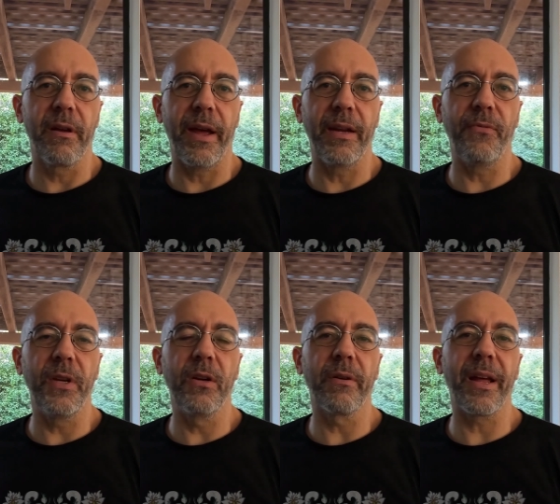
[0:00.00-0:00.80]
And he
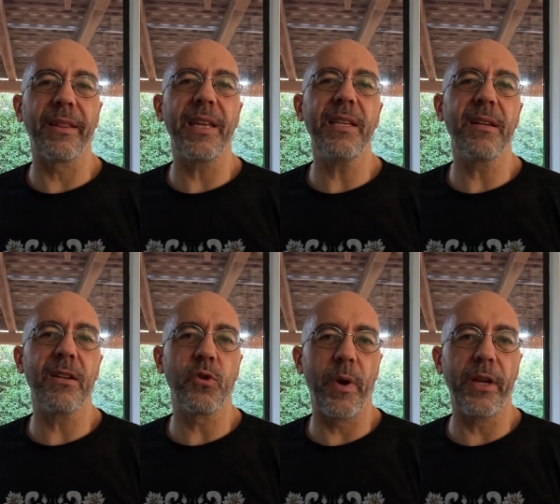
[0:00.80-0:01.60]
figured that the
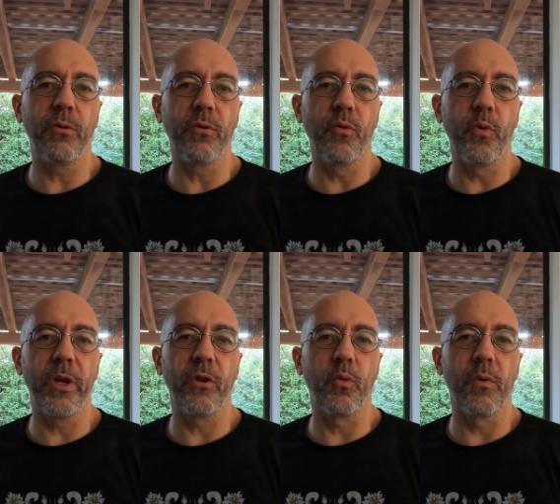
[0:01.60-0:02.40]
easiest way to do
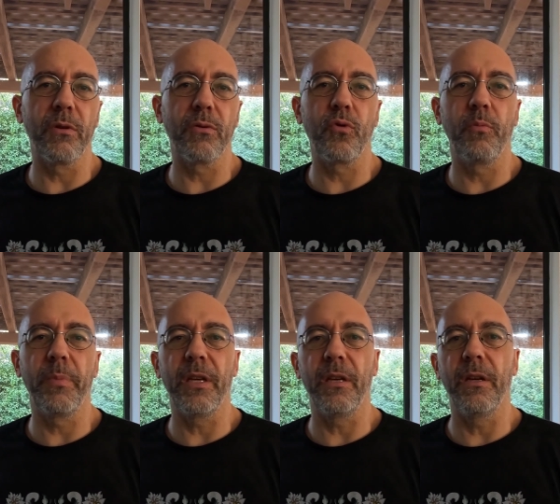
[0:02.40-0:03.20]
it was to
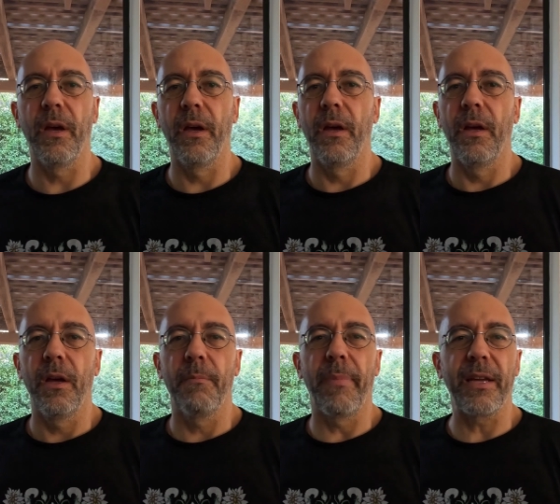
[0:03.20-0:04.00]
be
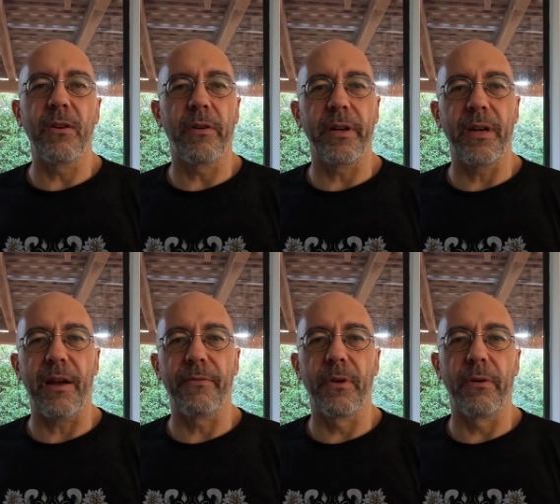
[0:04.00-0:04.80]
by going
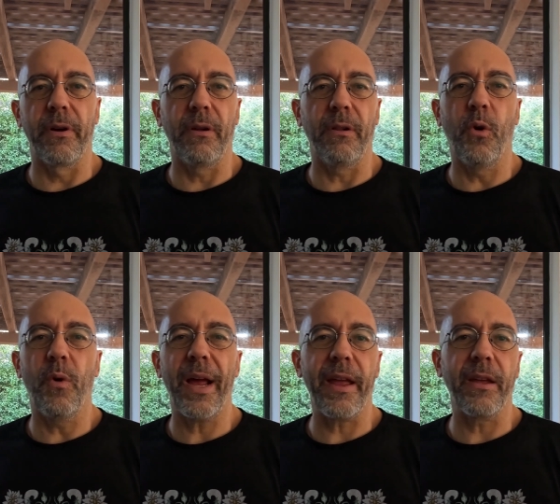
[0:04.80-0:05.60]
after the
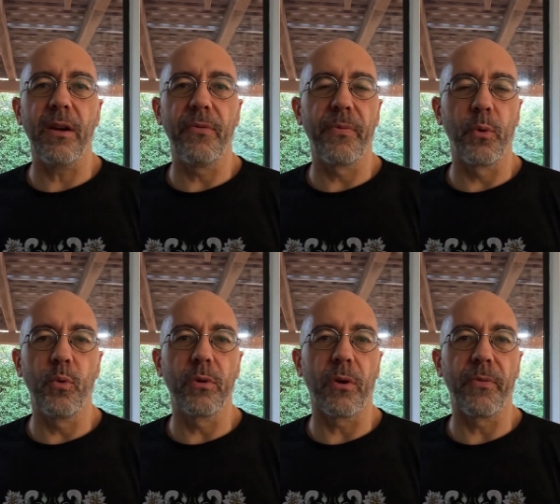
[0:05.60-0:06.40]
low-hanging
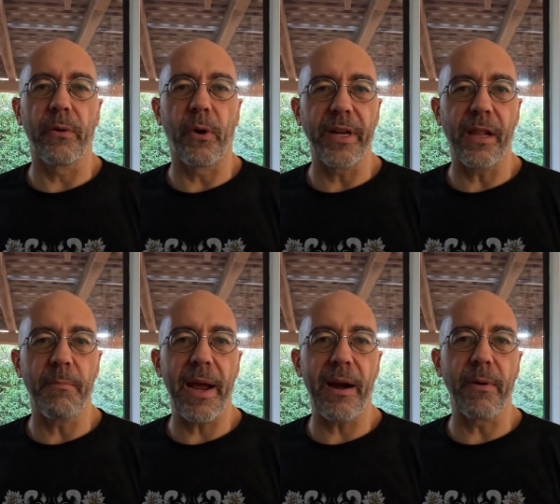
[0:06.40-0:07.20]
fruit of a royal
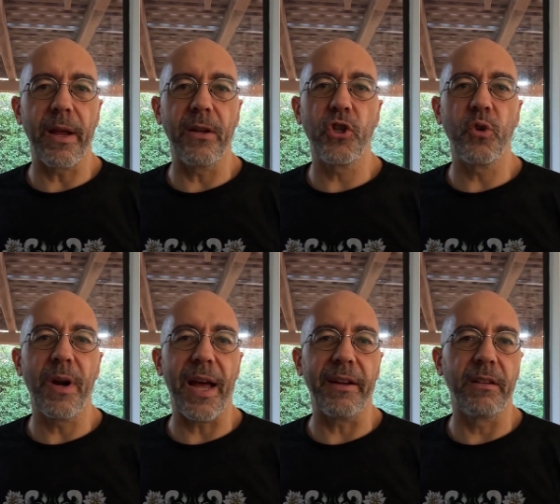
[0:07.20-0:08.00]
marriage,
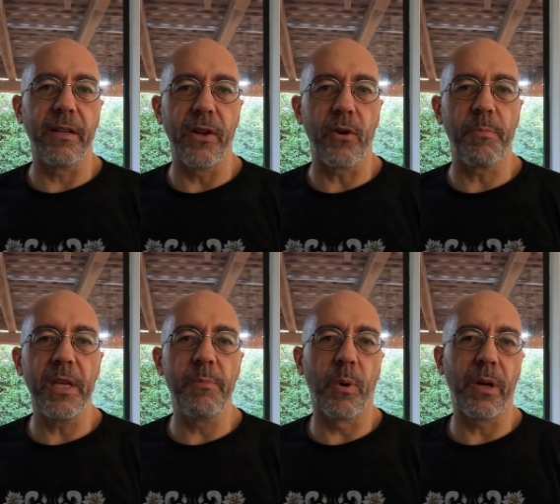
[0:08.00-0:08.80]
uniting their
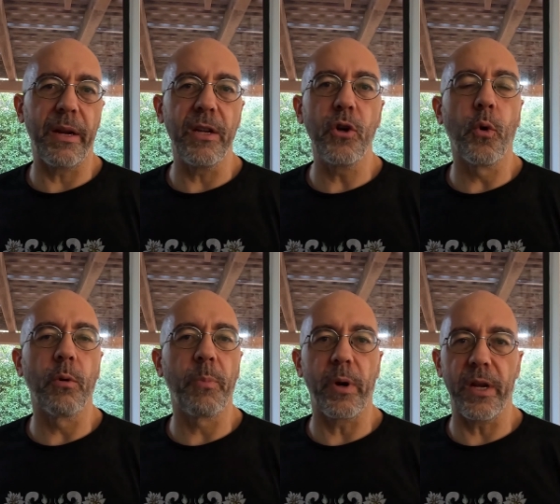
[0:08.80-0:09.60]
people and
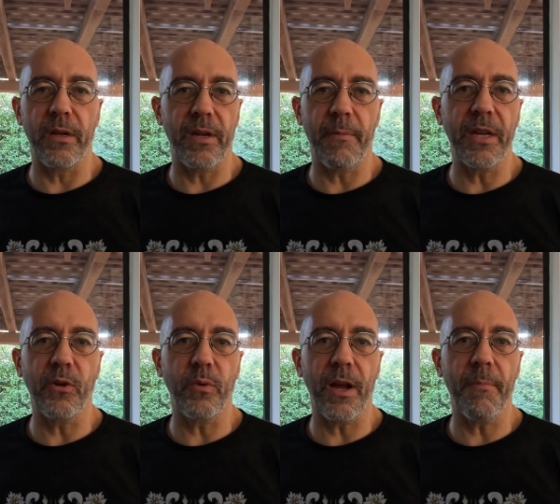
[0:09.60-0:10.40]
incorporating them
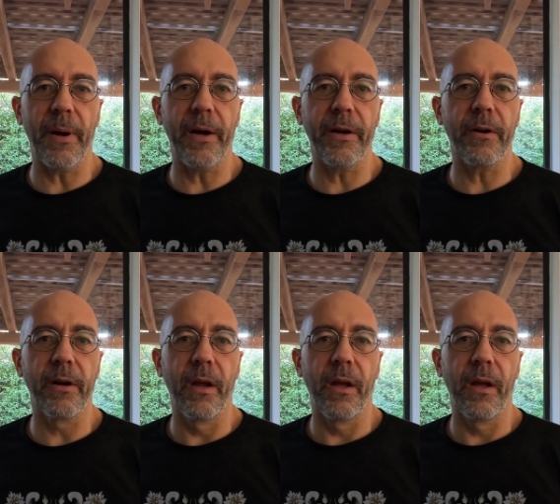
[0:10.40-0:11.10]
into the empire.